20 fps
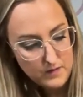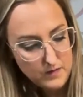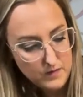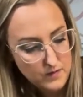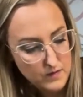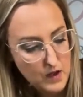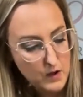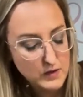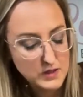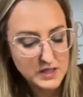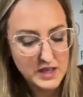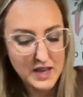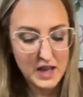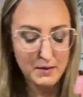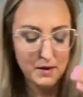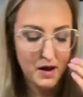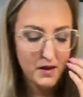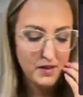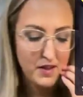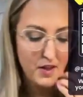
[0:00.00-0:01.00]
I was thinking
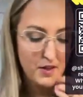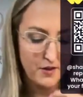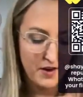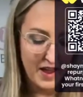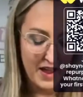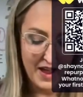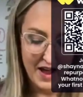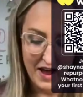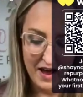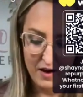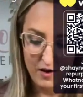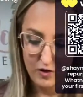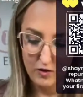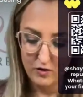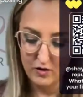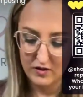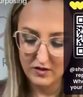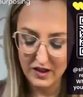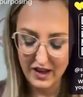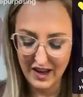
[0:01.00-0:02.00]
about the other day how
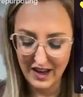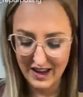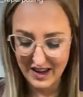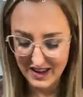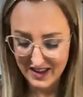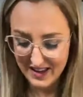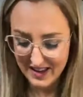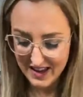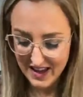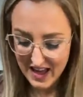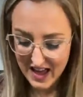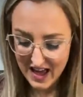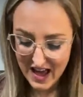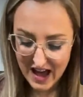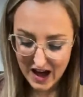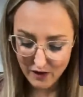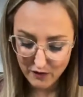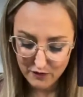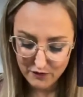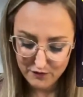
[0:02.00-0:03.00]

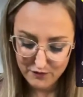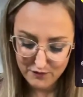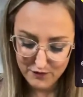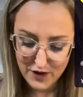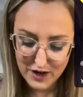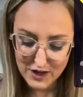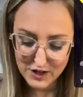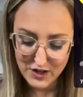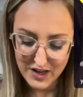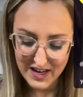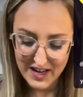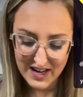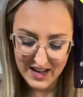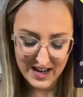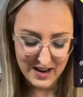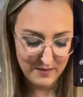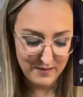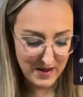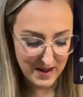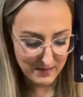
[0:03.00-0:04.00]
frustrating it
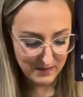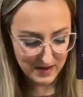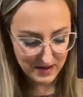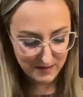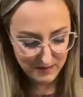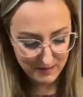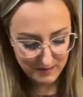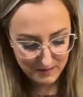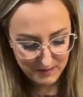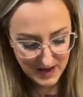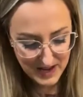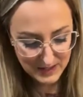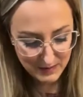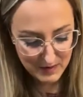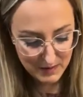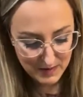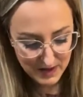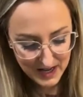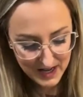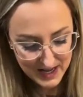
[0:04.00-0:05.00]
makes me
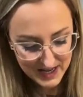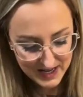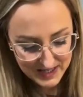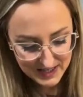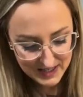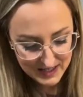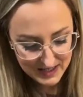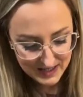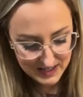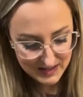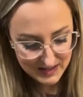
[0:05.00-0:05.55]
because